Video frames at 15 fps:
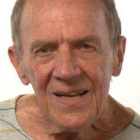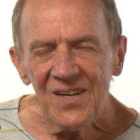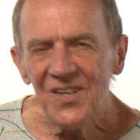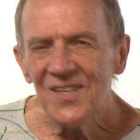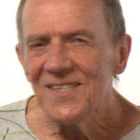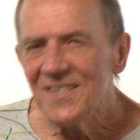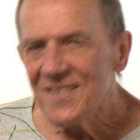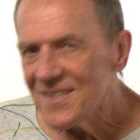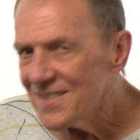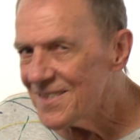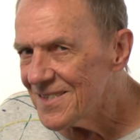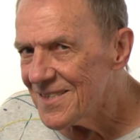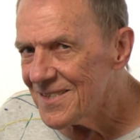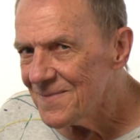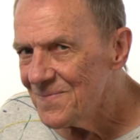
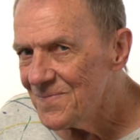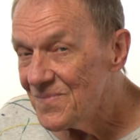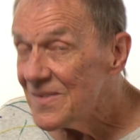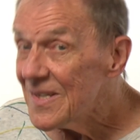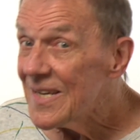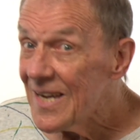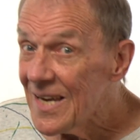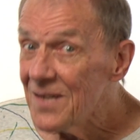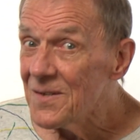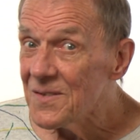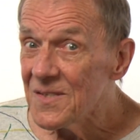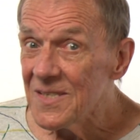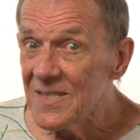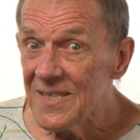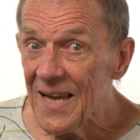Lizards
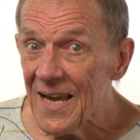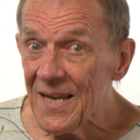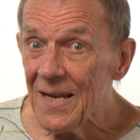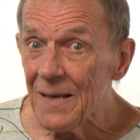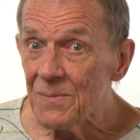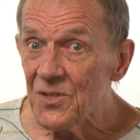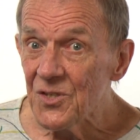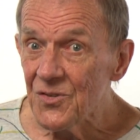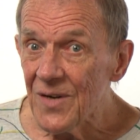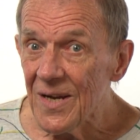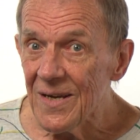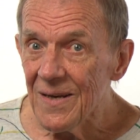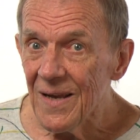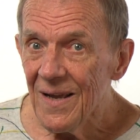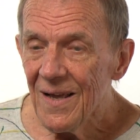cannot stand up
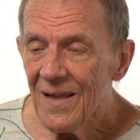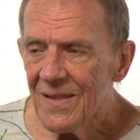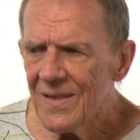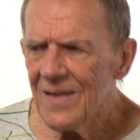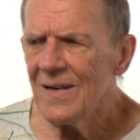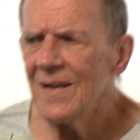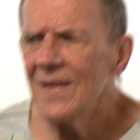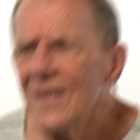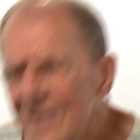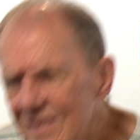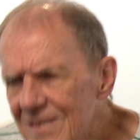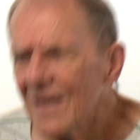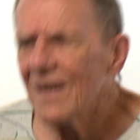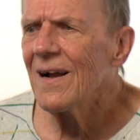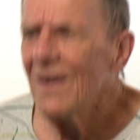straight. Their
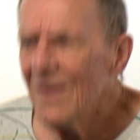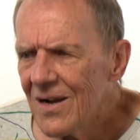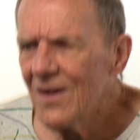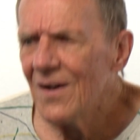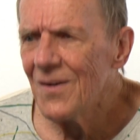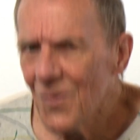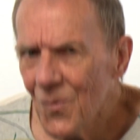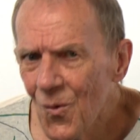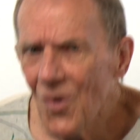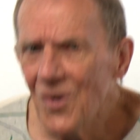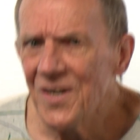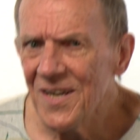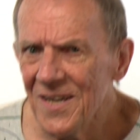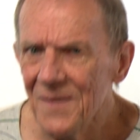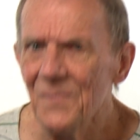legs are kind of
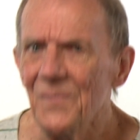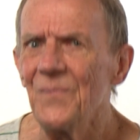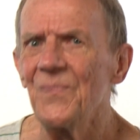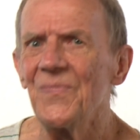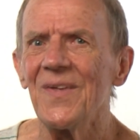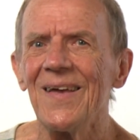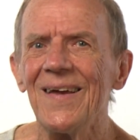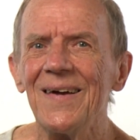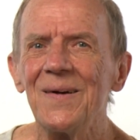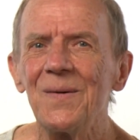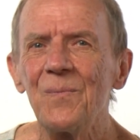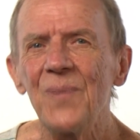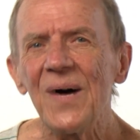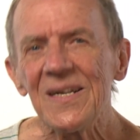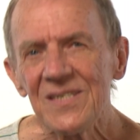wonky.
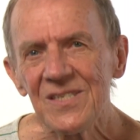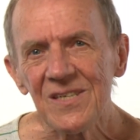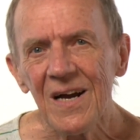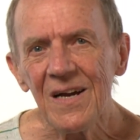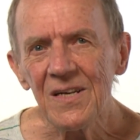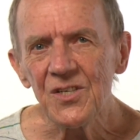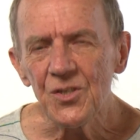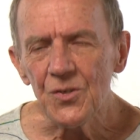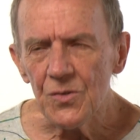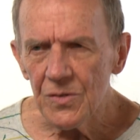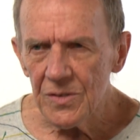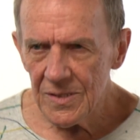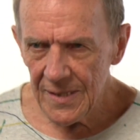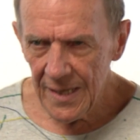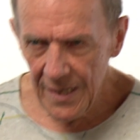But
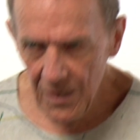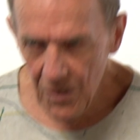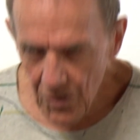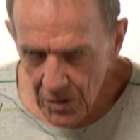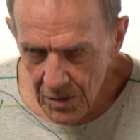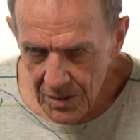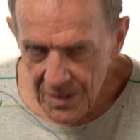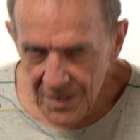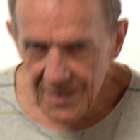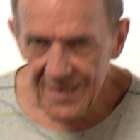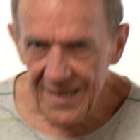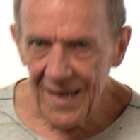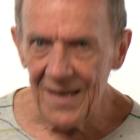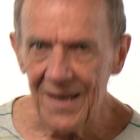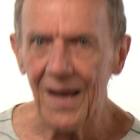dinosaurs, they could
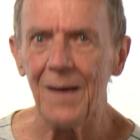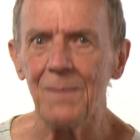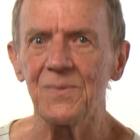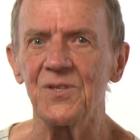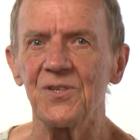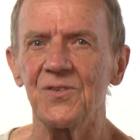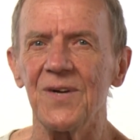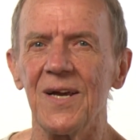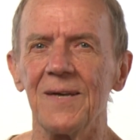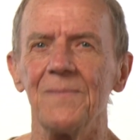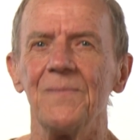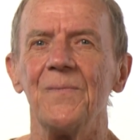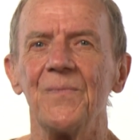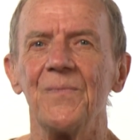stand up straight.